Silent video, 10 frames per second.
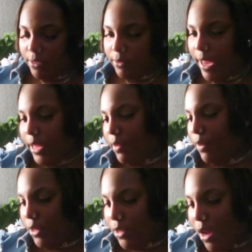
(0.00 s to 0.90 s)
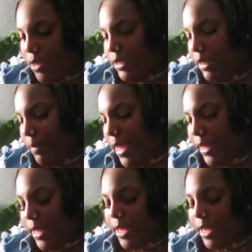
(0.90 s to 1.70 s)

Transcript: by giving your dog the bacon